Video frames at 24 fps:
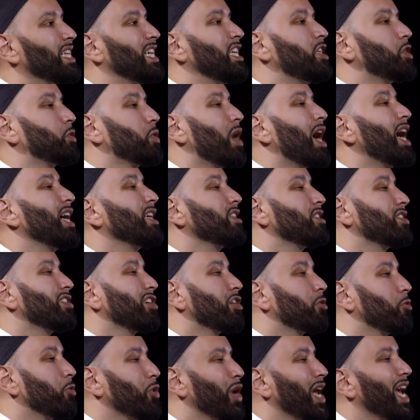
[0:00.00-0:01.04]
he tries to
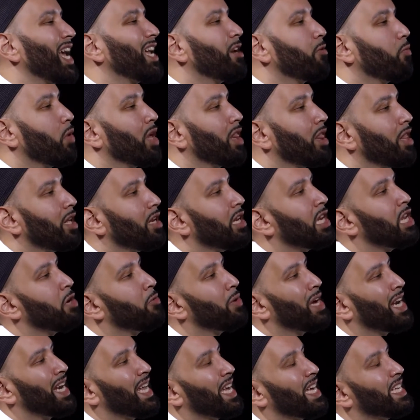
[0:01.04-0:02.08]
create within you
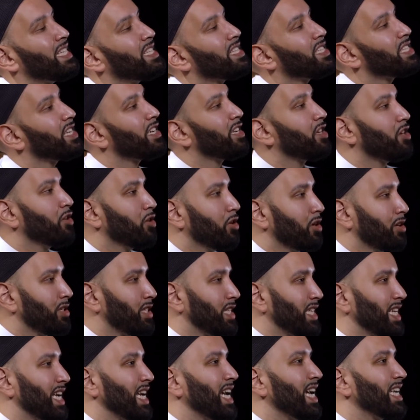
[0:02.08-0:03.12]
an
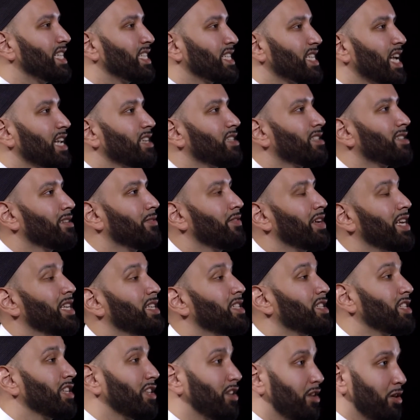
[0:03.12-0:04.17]
insecurity, a sense of
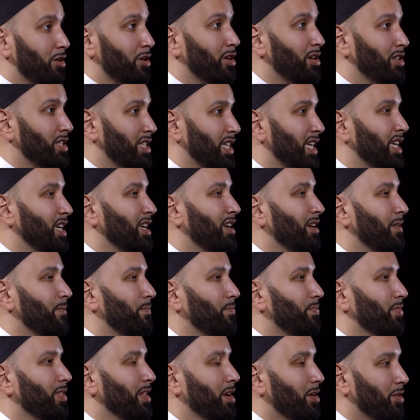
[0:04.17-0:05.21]
insecurity,
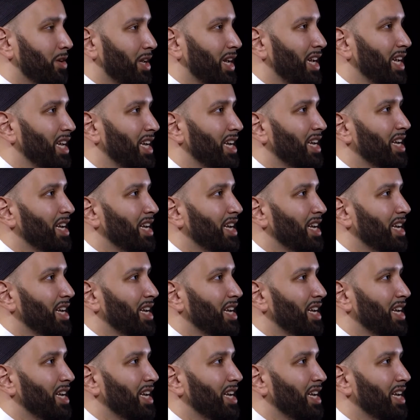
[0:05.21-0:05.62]
okay?